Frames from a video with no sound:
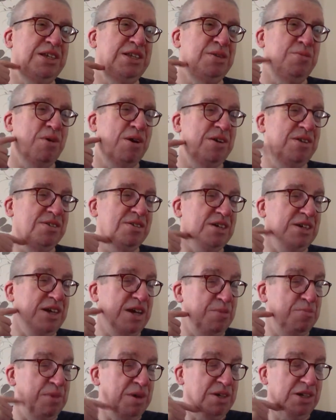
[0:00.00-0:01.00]
81. I'm
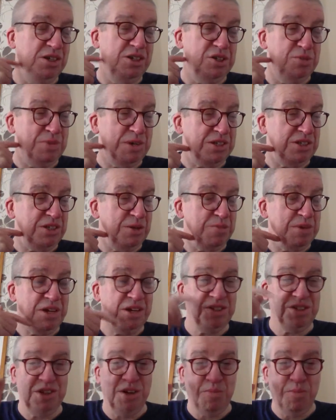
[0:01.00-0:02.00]
getting my years mixed up
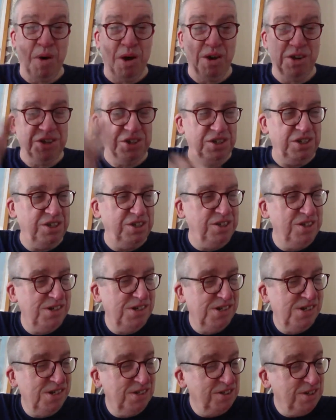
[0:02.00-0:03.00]
here, so apologies.
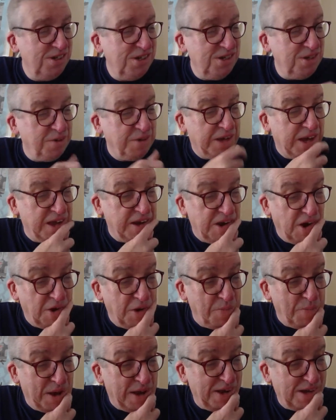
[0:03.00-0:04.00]
I'm getting
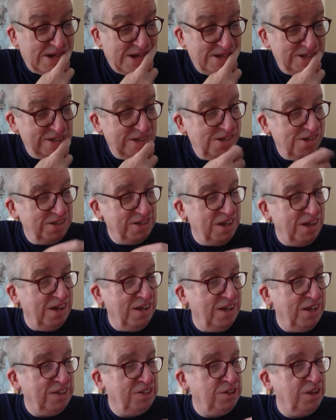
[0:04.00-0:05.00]
on a bit.
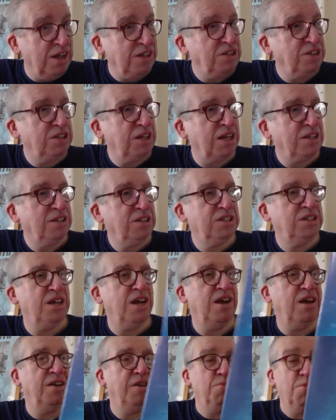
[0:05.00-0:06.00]
So that's
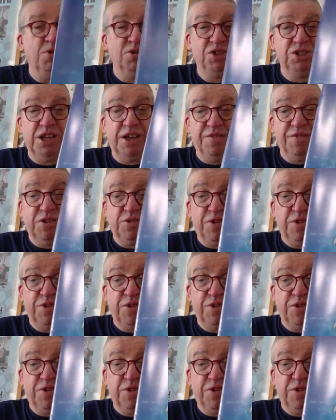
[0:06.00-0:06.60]
the World Slavery